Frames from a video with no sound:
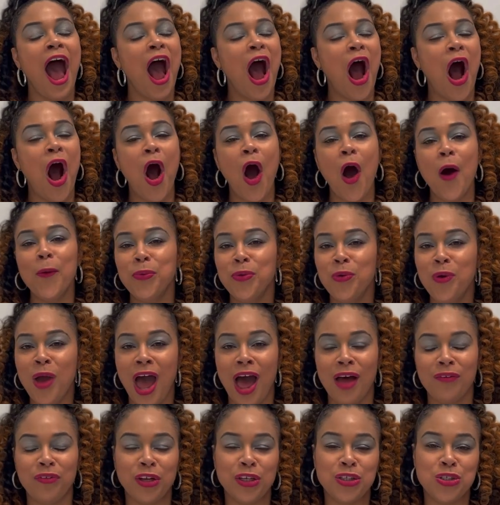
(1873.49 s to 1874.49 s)
I hope you
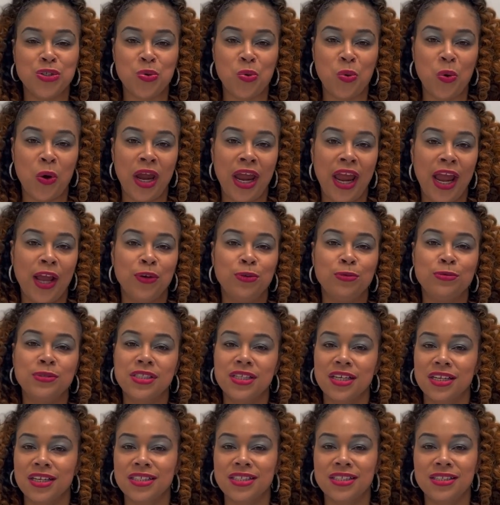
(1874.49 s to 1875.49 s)
have enjoyed and you
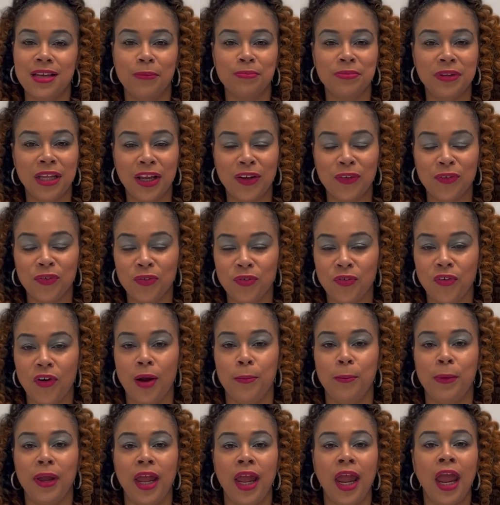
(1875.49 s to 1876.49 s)
took something
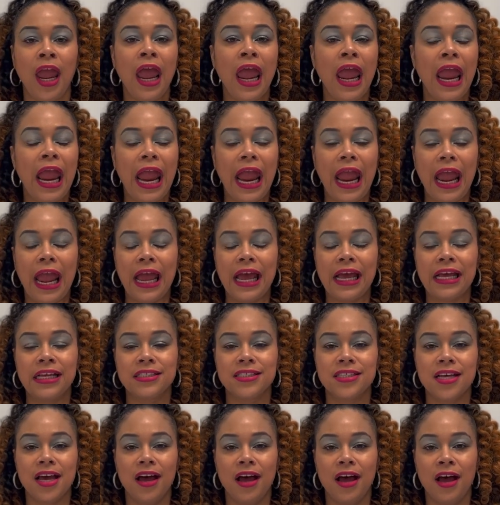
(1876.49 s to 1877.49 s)
from it. And